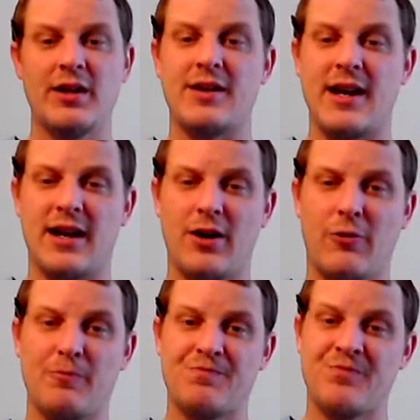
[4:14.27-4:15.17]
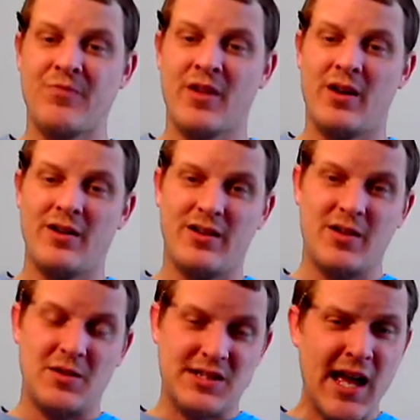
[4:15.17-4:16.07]
Now,
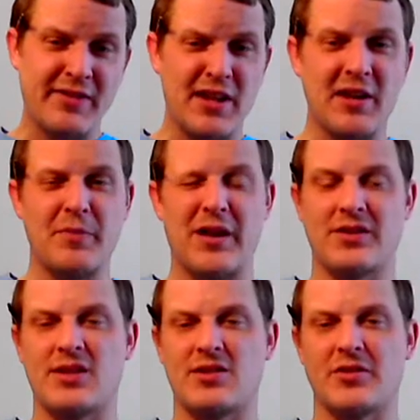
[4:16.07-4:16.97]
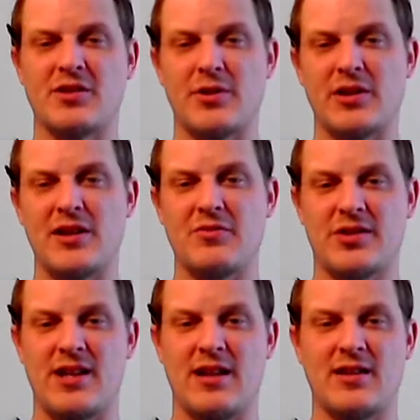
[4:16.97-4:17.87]
the sad thing about this ultimately
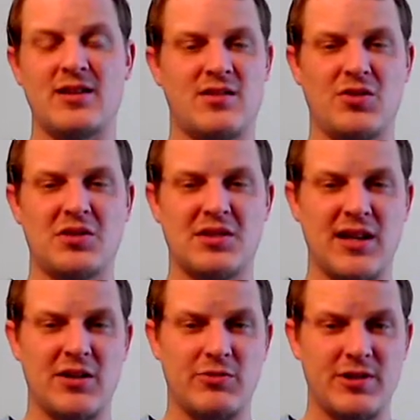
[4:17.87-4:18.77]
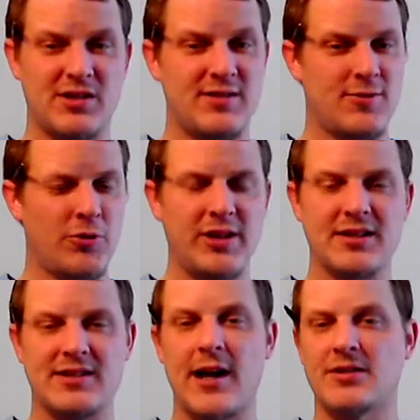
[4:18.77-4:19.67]
was that this looks like it was Tony
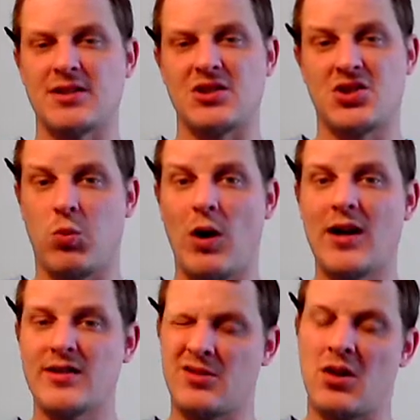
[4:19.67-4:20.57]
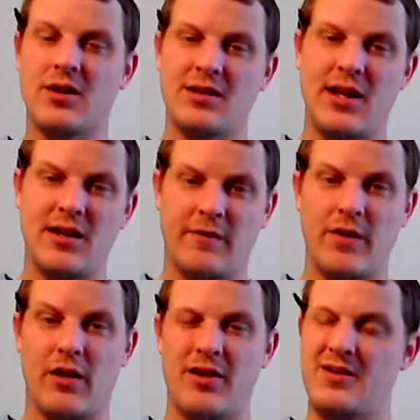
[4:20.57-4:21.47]
Gonzalez's swan song in the
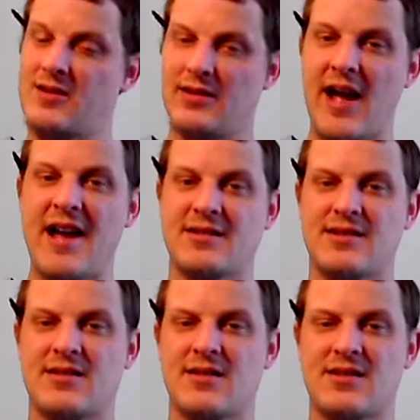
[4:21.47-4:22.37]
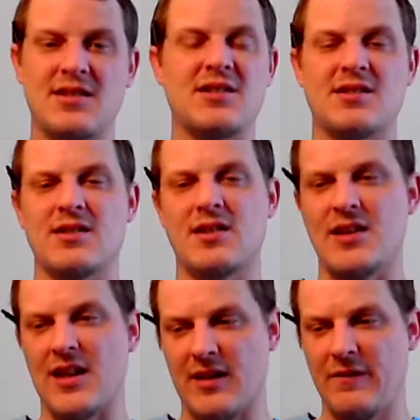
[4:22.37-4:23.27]
NFL, his last season in
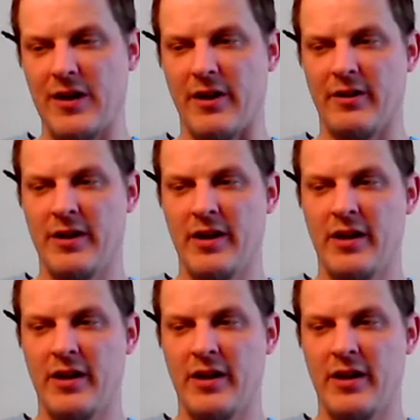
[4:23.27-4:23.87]
the NFL.